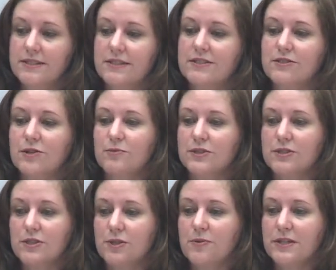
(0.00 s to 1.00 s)
system, which
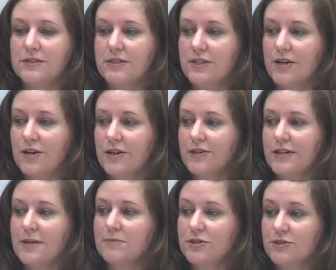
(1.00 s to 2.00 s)
the USTR
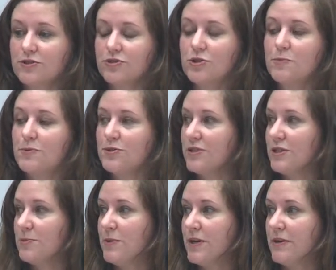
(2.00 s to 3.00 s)
claims is super
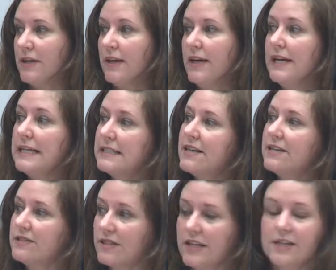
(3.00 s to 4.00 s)
transparent,
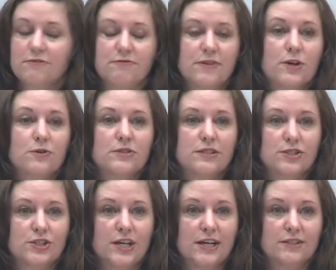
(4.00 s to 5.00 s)
doesn't give folks a
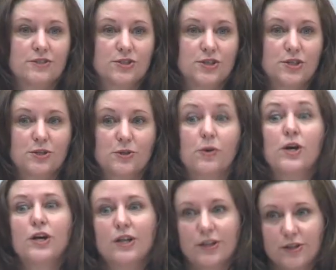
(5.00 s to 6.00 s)
chance to
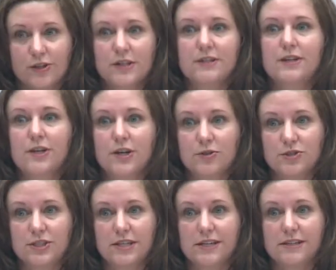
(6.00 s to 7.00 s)
look at the
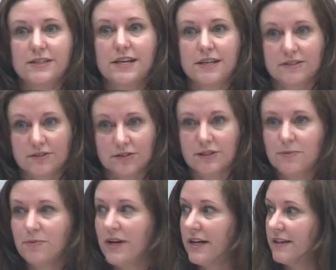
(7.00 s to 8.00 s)
negotiating text, look at
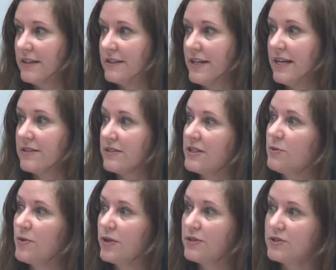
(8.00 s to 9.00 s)
the bracketed text,
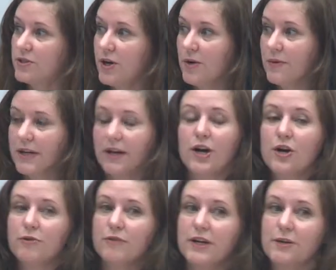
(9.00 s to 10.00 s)
see where it's going,
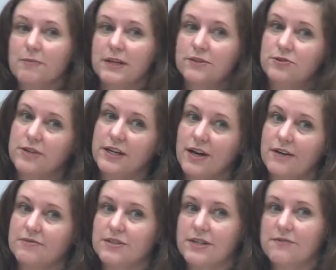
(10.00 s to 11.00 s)
recommend
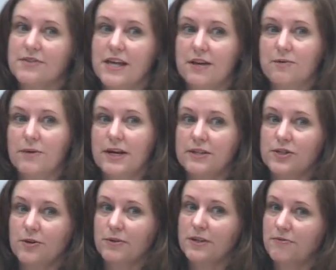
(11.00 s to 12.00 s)
trade-offs, give that away,
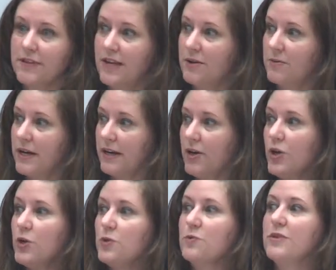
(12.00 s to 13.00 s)
don't give that away.
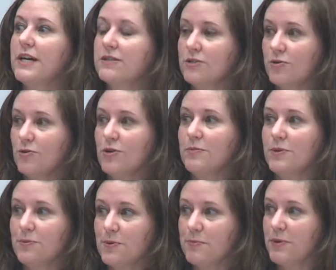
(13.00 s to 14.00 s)
Ooh, that's a
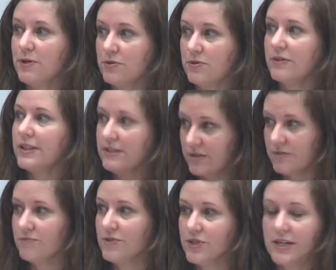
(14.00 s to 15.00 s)
horrible proposal. Let's
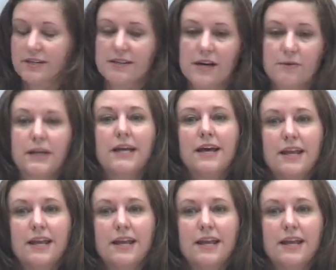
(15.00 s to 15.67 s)
reject that one.